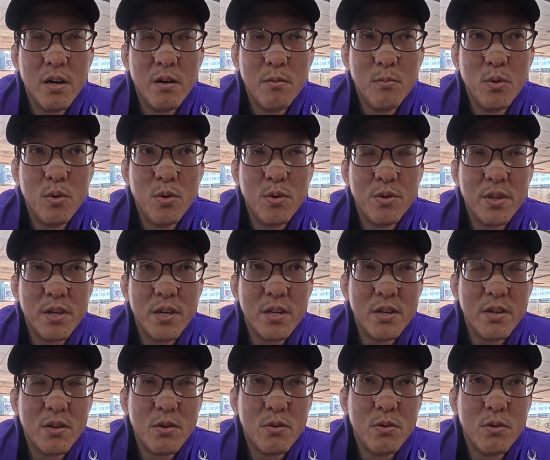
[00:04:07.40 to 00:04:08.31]
More
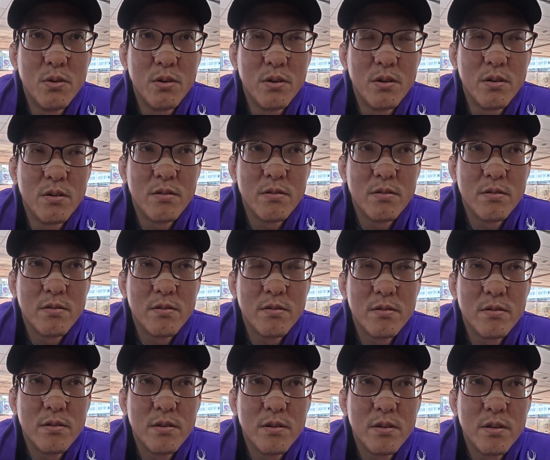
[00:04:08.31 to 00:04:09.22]
than your
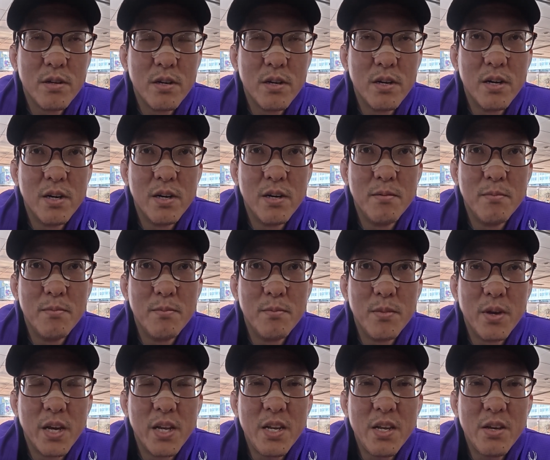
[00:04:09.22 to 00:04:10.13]

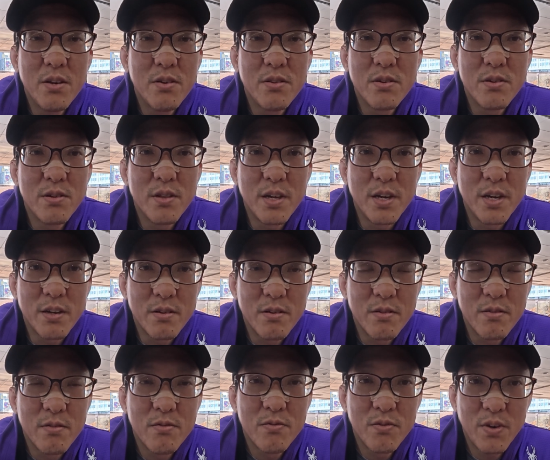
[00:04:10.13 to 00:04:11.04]
any other like
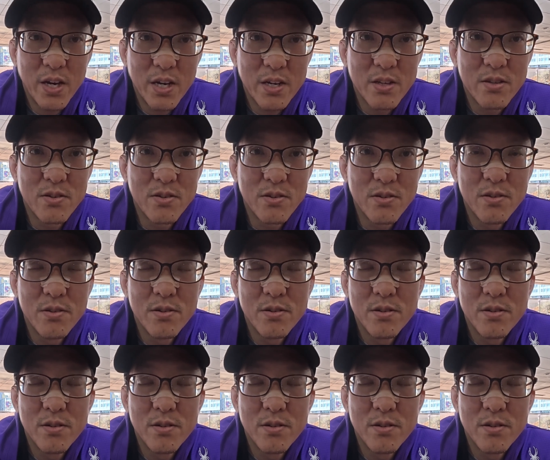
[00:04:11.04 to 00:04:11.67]
factor.